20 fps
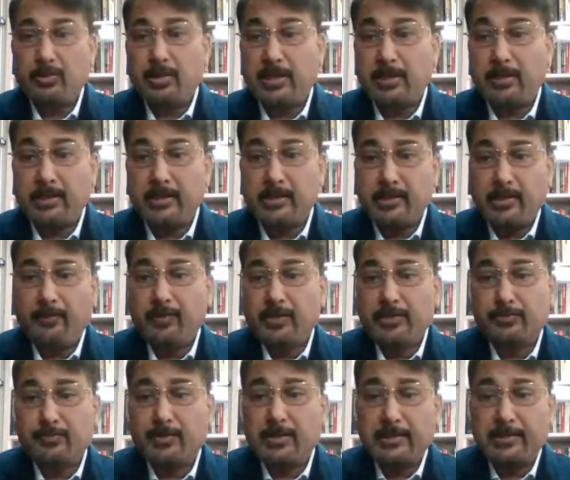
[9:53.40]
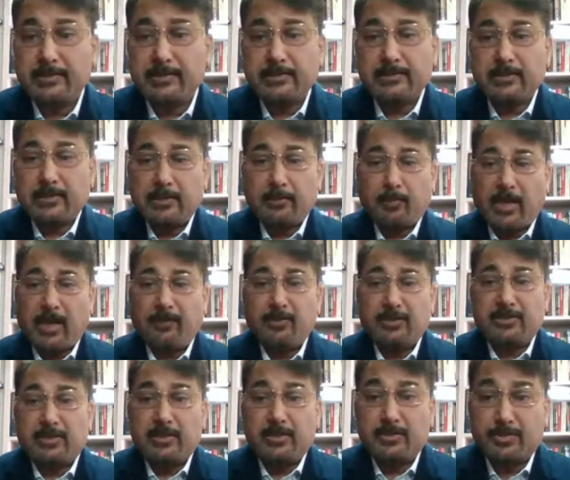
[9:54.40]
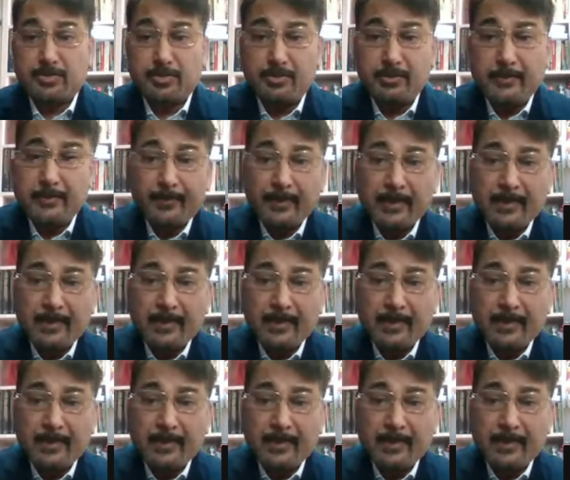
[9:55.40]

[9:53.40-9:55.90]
to an individual, it is a privacy issue.